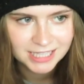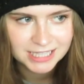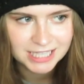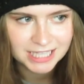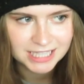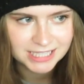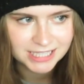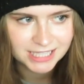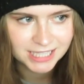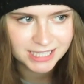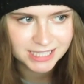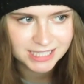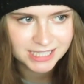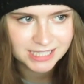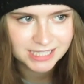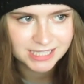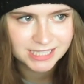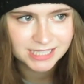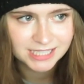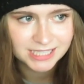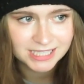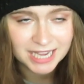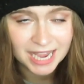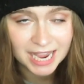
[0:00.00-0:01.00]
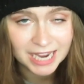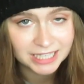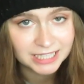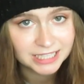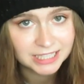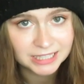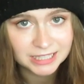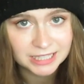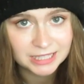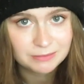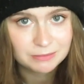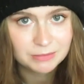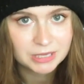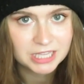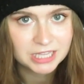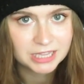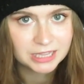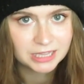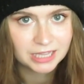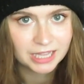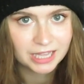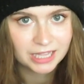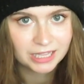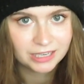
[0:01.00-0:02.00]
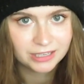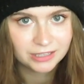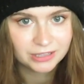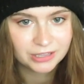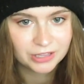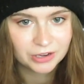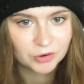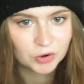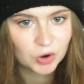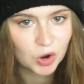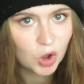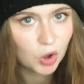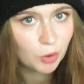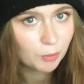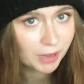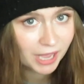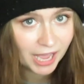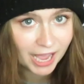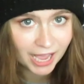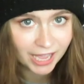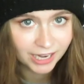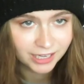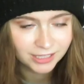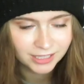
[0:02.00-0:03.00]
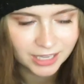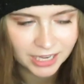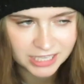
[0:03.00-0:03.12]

that doesn't technically mean that they're all bad.